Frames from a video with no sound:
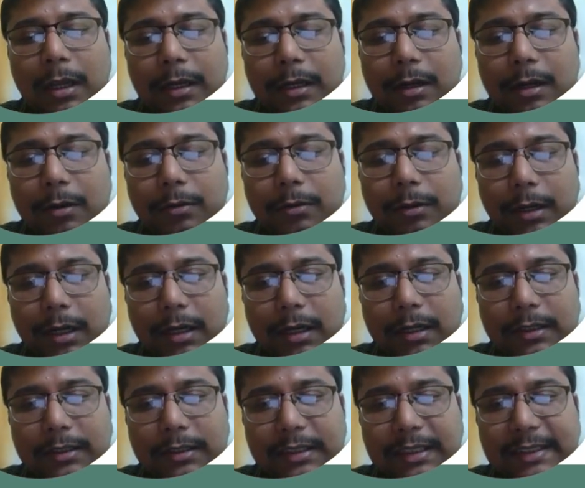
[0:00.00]

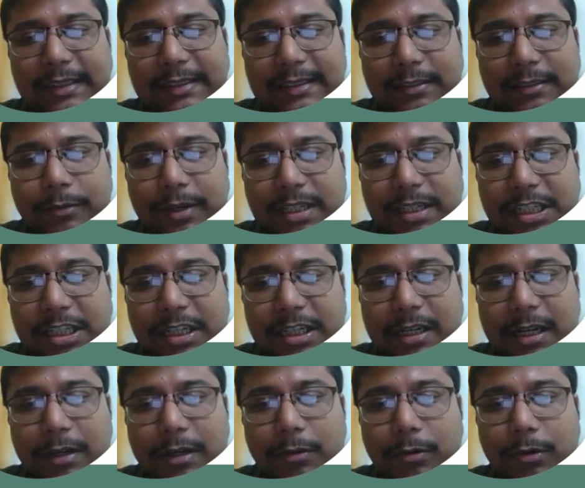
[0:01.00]
Now this question
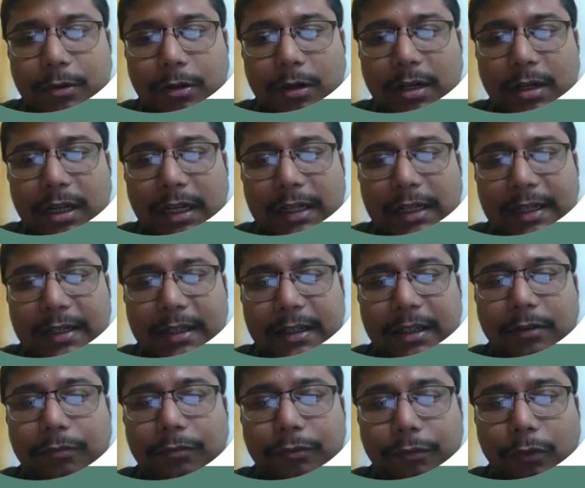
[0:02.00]
I could not collect
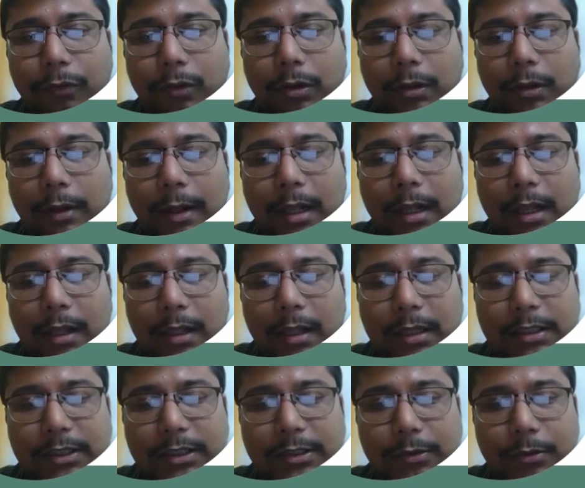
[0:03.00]
in full,
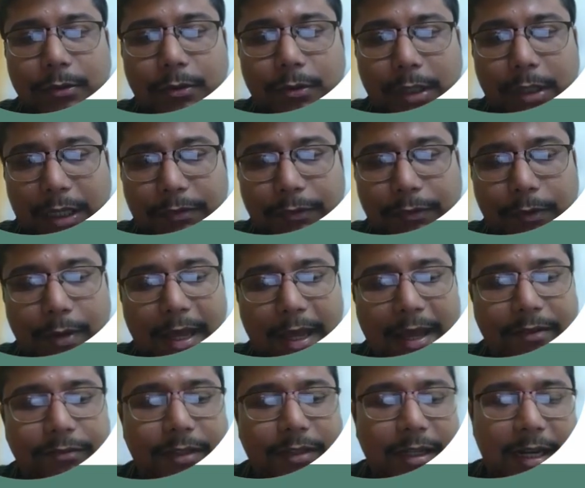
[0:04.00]
so if you
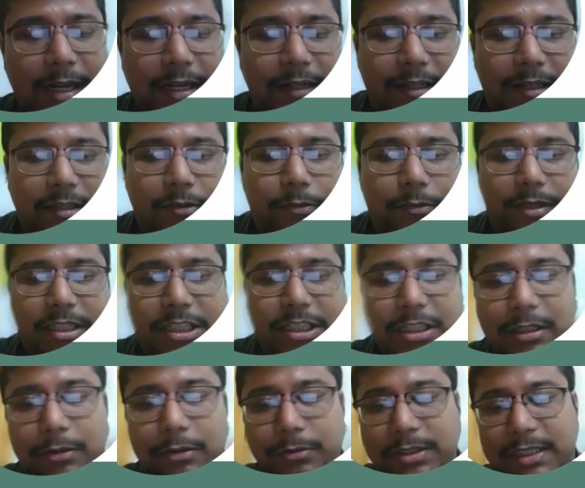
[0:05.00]
have the real
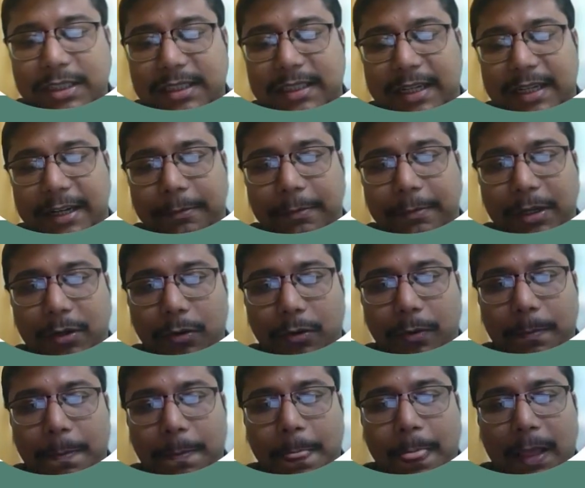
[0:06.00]
question, you just let me
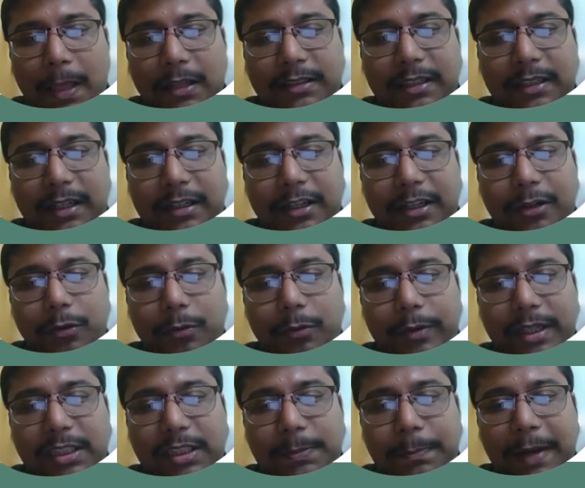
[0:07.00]
know. 32
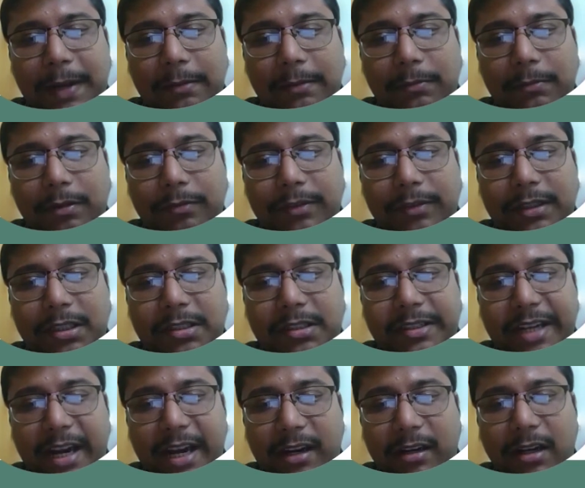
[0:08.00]
weeks Primi with
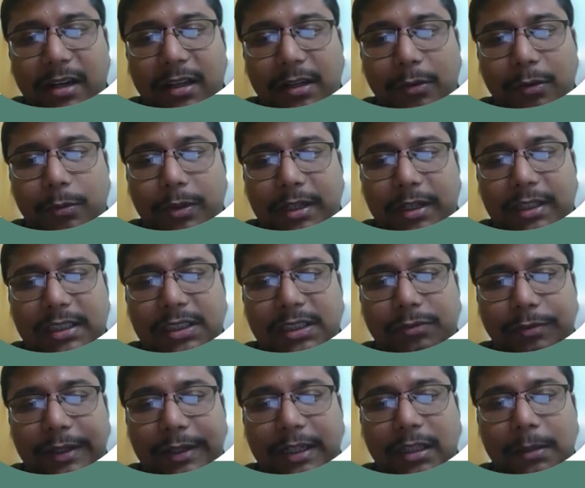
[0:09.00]
tender uterus,
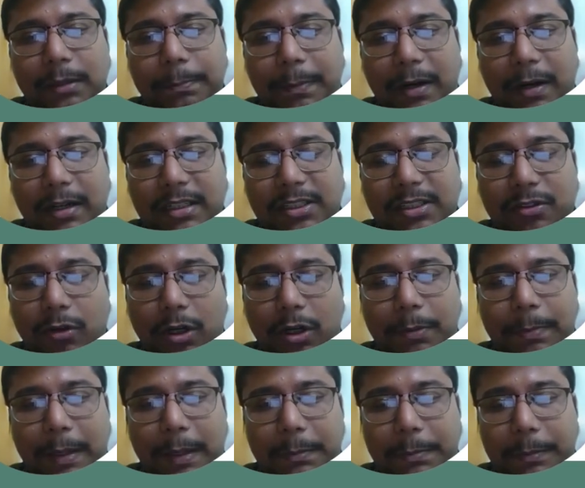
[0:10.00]
fetal parts
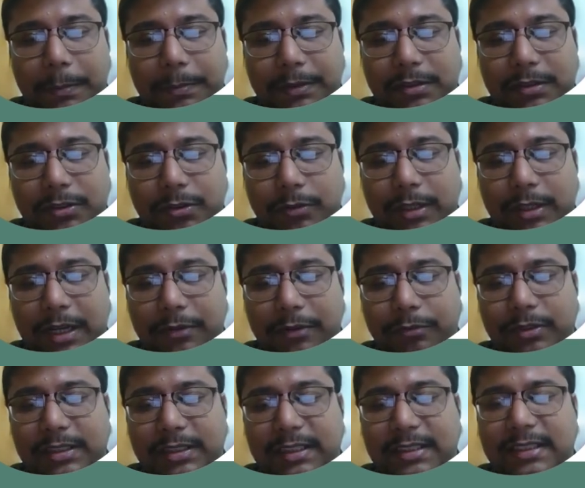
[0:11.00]
not palpable. So that
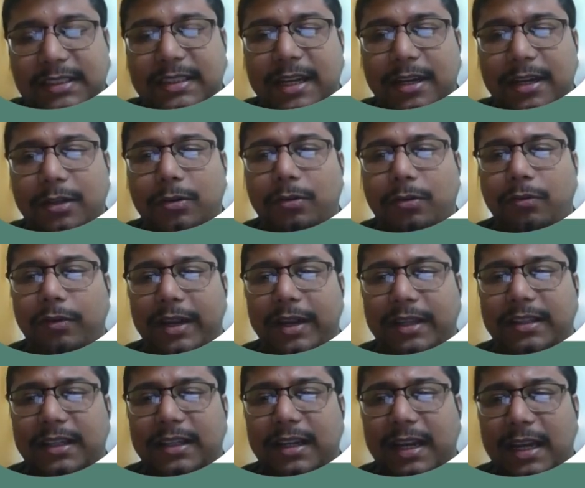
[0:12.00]
was the scenario. Were
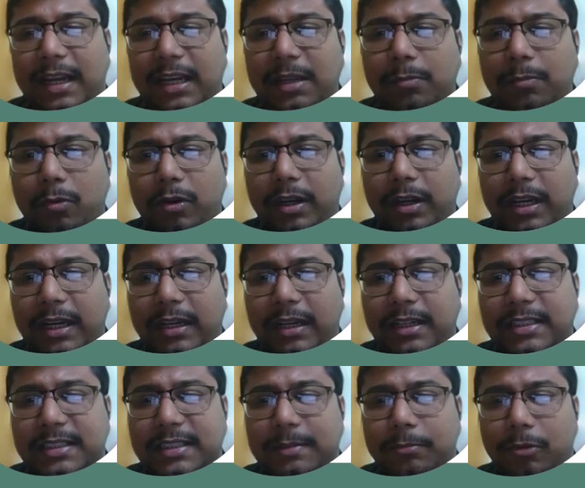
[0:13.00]
there any more
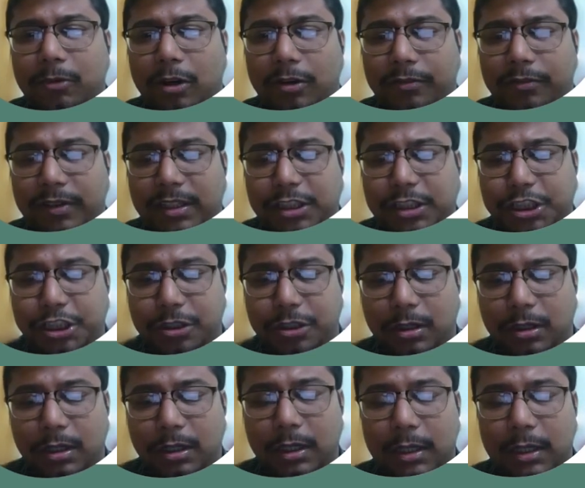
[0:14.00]
hints? I'm not very sure,